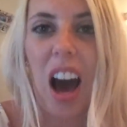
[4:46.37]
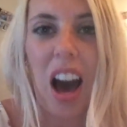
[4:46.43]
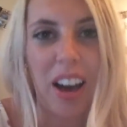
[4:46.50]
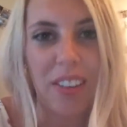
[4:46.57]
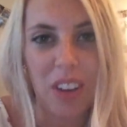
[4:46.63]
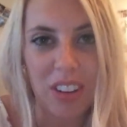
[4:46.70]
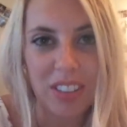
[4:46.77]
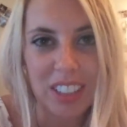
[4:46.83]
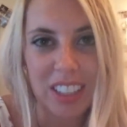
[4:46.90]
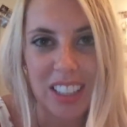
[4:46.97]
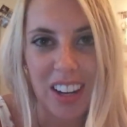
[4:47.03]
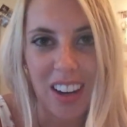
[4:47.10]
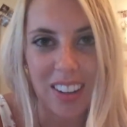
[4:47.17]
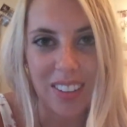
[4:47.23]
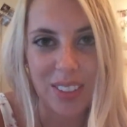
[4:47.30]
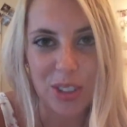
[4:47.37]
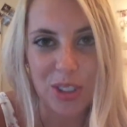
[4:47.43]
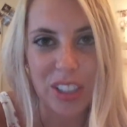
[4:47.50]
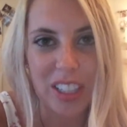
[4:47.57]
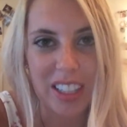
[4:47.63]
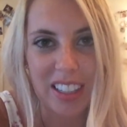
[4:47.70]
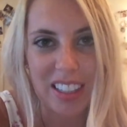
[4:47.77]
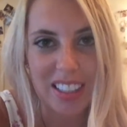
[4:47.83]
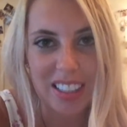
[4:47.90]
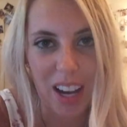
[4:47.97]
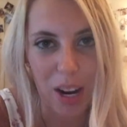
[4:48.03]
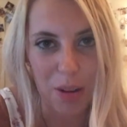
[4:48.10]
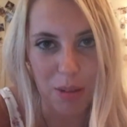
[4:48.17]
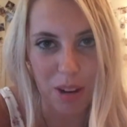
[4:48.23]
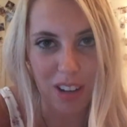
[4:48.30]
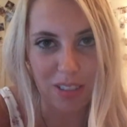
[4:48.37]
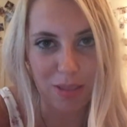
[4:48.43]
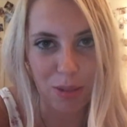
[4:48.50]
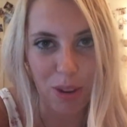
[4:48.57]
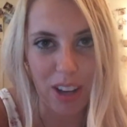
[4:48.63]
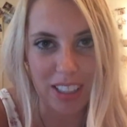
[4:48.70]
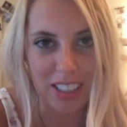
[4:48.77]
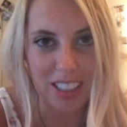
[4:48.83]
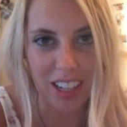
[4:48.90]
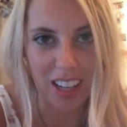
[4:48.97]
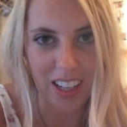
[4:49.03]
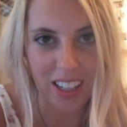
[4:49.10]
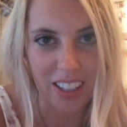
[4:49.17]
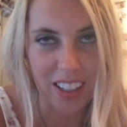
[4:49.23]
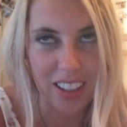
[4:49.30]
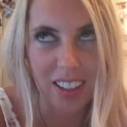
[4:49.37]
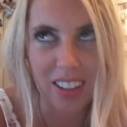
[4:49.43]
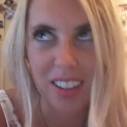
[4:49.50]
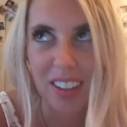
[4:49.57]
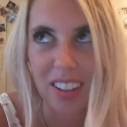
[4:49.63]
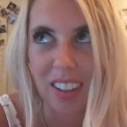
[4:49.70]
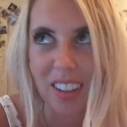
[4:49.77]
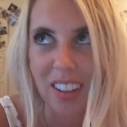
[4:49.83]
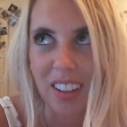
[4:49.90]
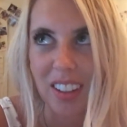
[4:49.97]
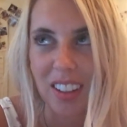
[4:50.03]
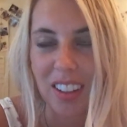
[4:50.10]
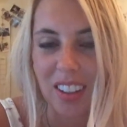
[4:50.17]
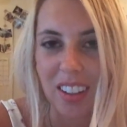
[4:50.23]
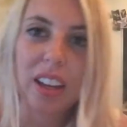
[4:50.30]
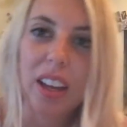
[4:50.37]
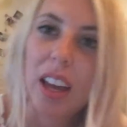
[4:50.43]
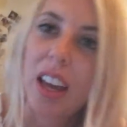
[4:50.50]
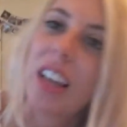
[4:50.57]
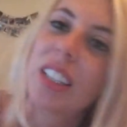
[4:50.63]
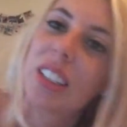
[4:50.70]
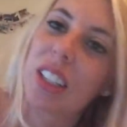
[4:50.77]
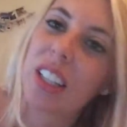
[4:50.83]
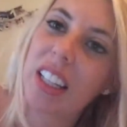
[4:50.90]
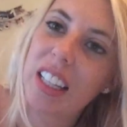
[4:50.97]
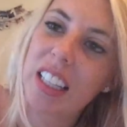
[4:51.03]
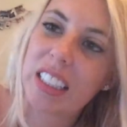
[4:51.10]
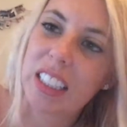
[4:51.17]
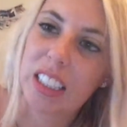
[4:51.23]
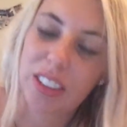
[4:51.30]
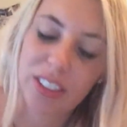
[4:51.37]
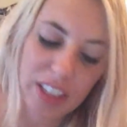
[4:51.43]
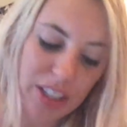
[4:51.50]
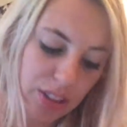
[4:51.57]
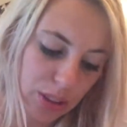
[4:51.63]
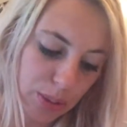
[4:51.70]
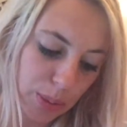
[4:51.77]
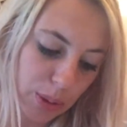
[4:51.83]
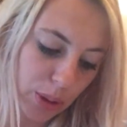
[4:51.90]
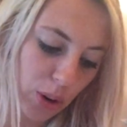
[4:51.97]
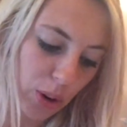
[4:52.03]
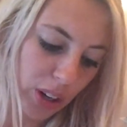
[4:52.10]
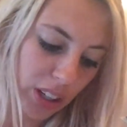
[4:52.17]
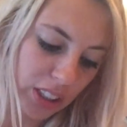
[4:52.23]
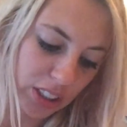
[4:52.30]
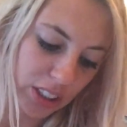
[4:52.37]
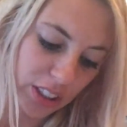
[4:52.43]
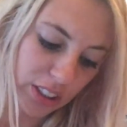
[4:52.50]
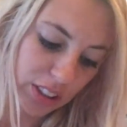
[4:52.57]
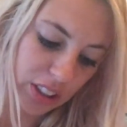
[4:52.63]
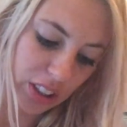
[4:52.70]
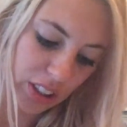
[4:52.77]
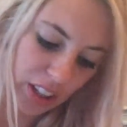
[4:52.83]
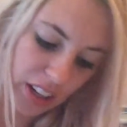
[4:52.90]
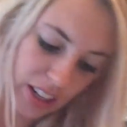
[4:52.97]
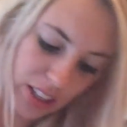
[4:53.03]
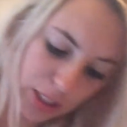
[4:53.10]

I'm obviously not going to be drinking the entire bottle of wine tonight. So then this is a reusable corkscrew, so then I